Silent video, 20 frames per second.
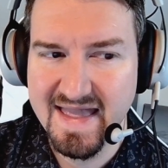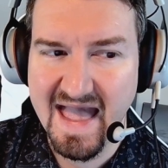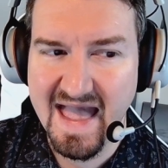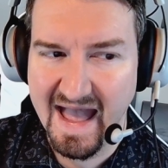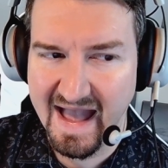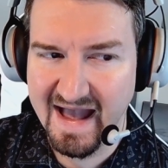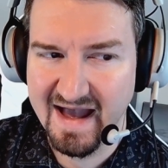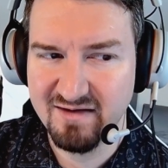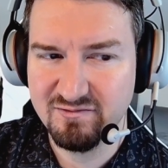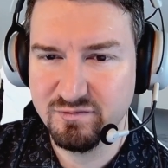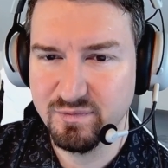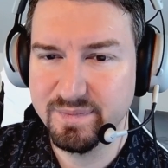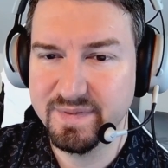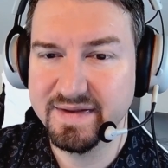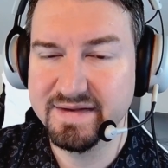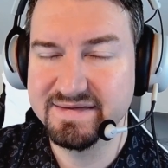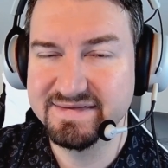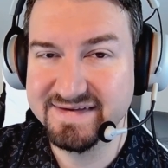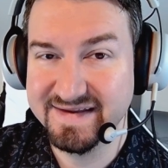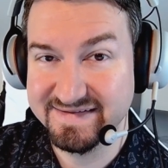have
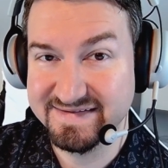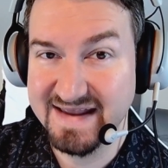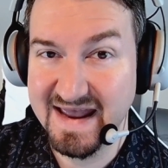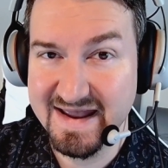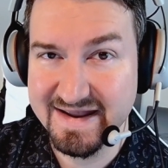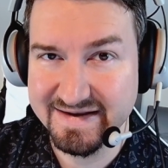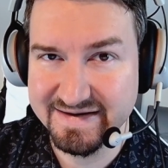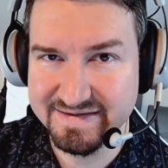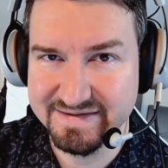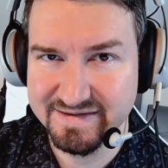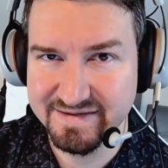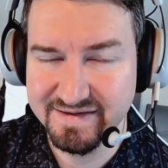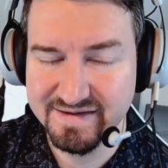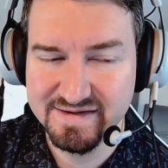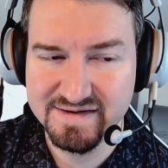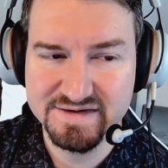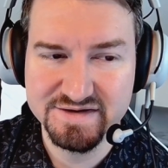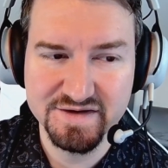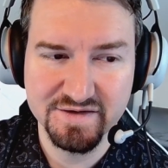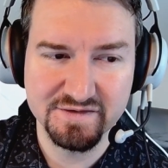been detained
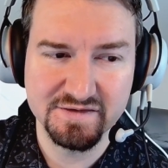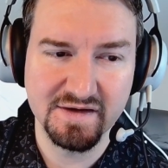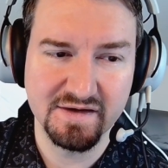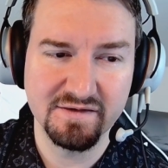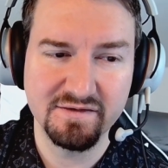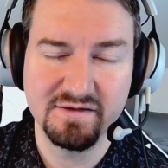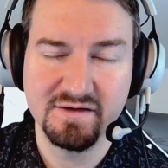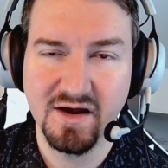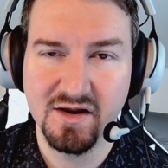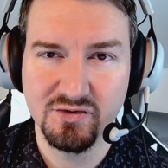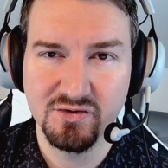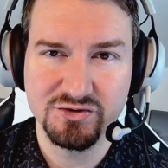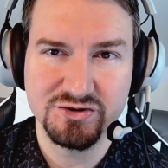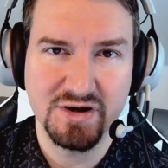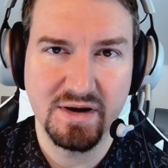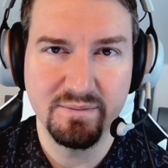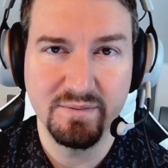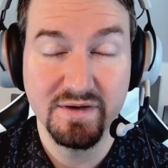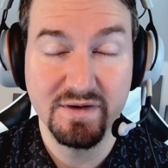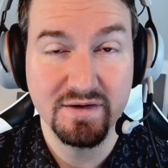since Donald
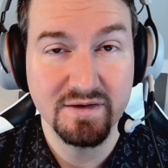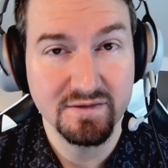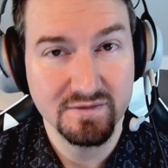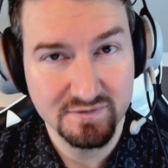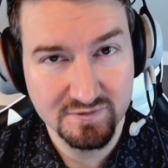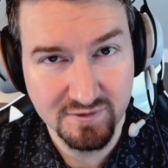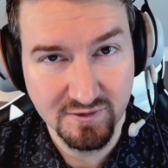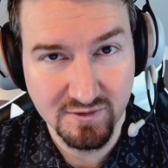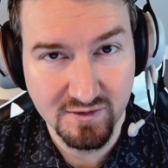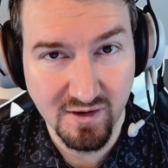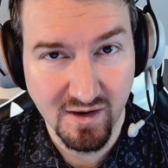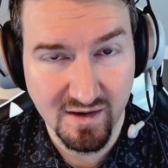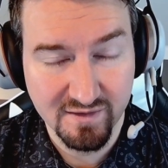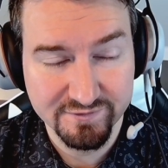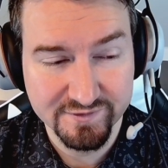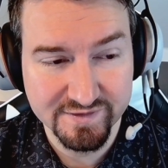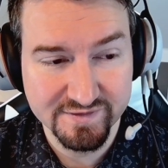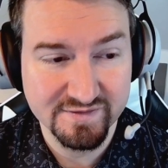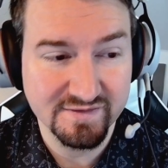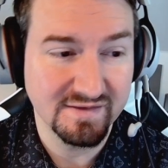Trump took
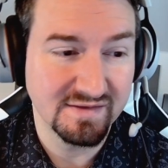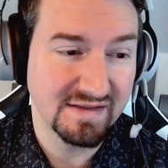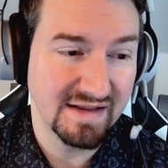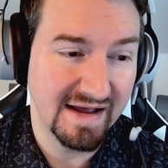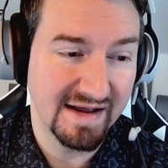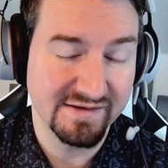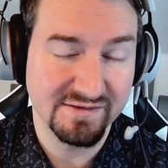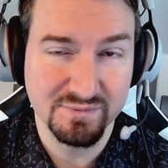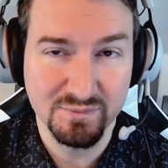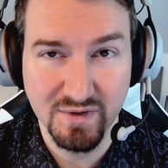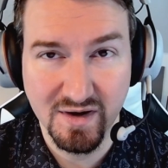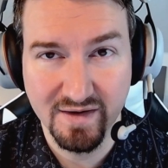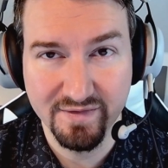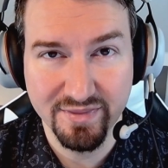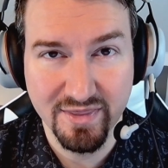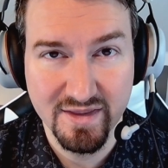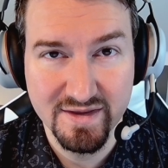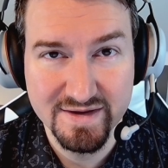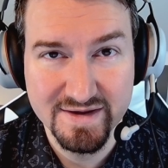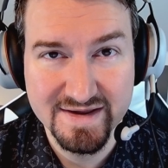office last
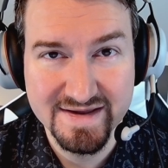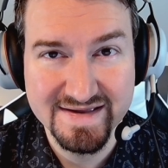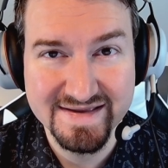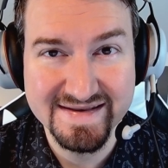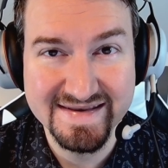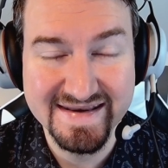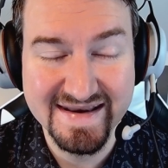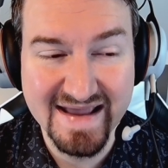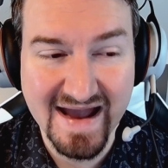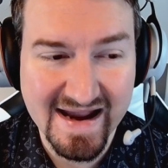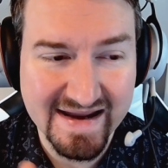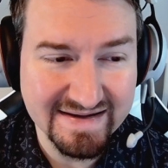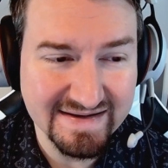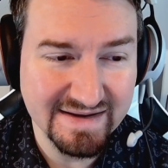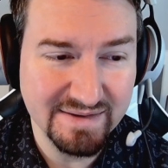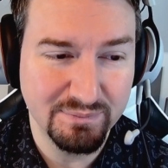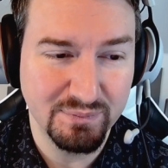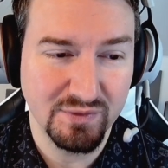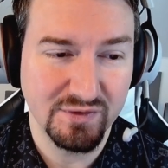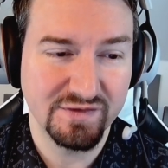month.
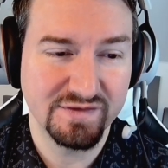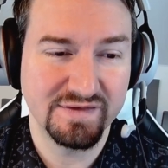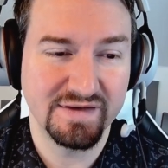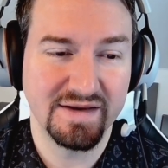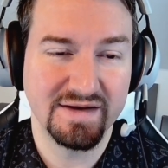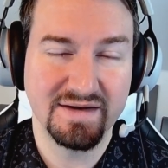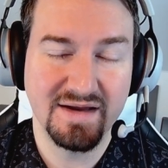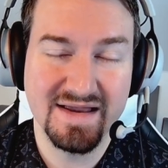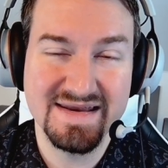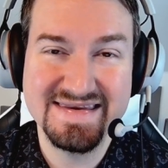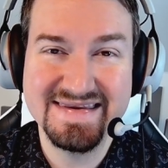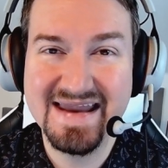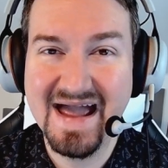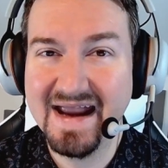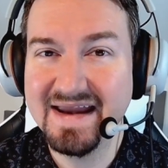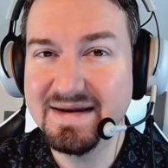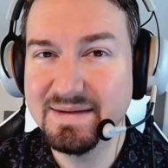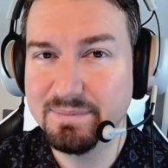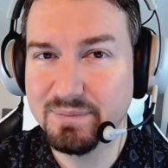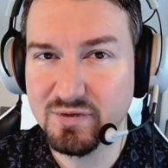90%, a
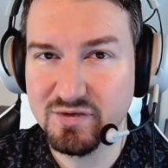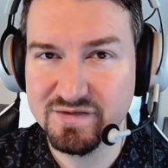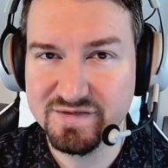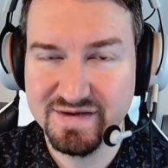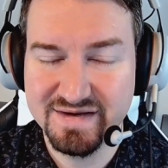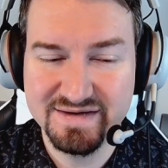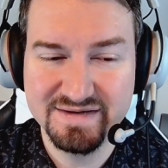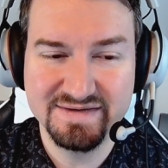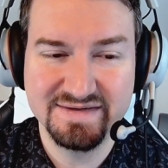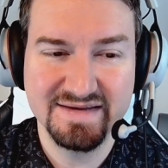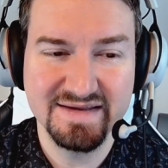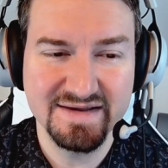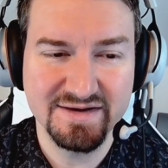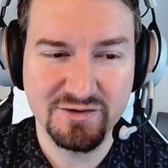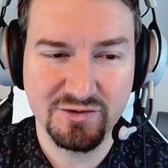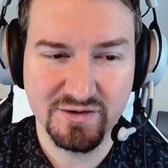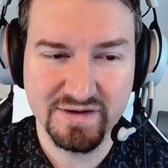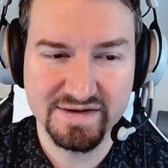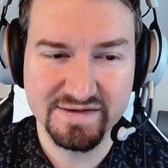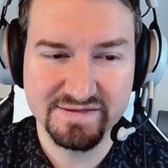90%
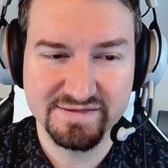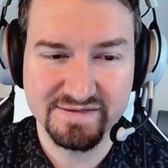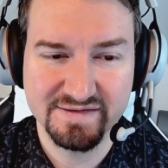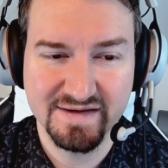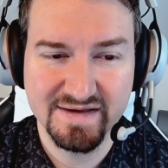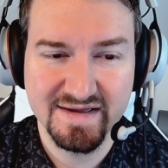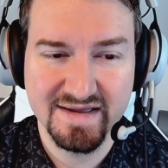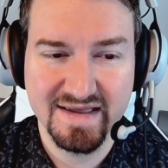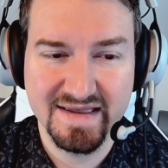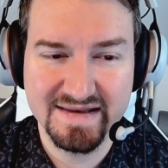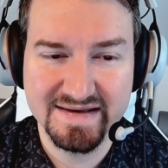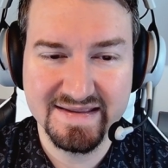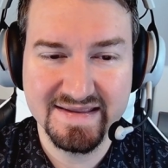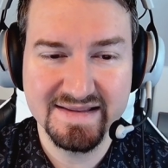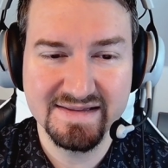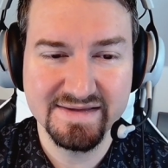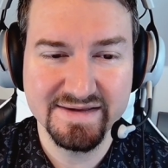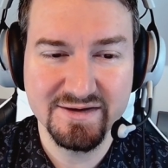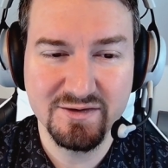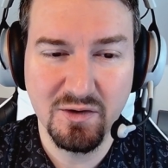decrease in
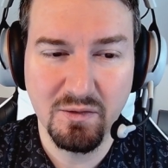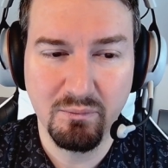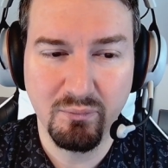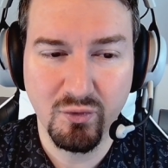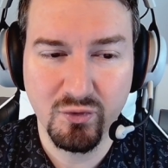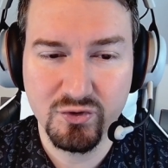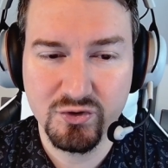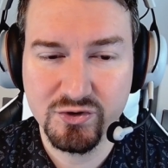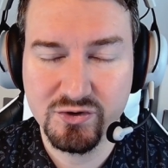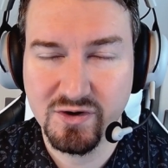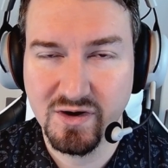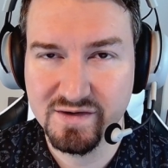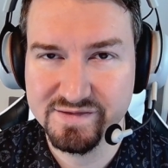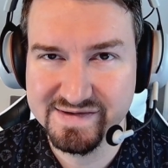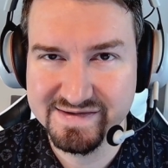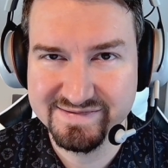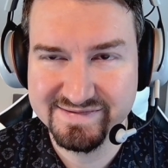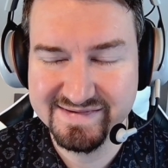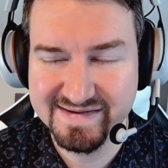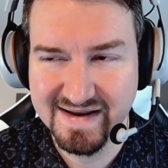illegal border
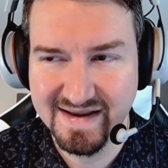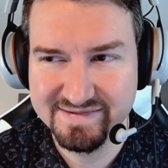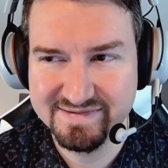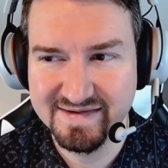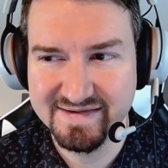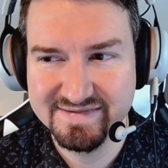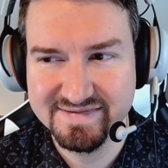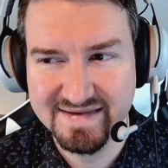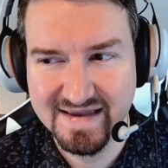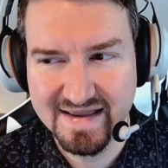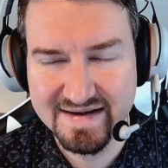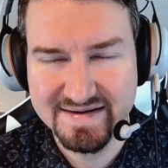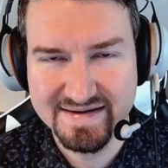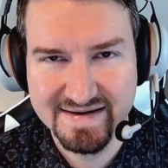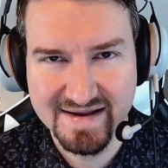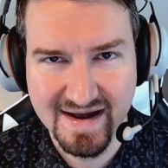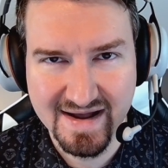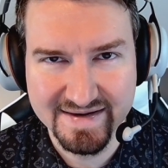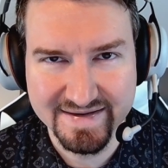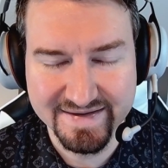crossings. You guys, is that
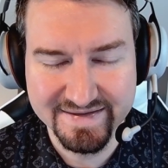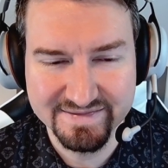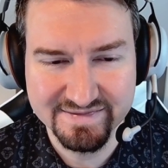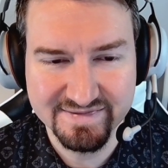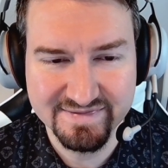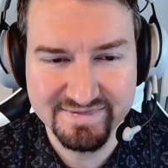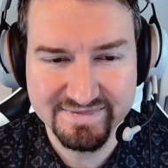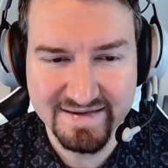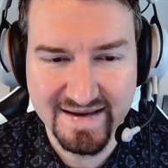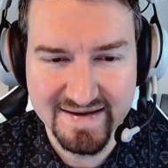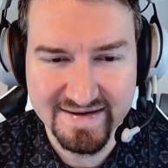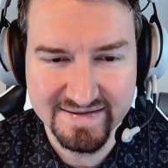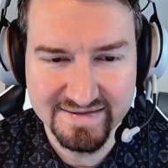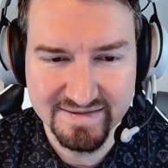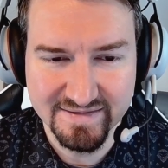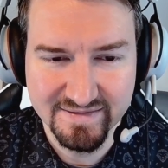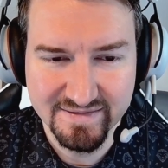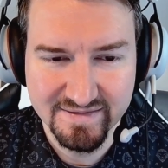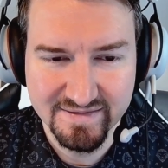not insane?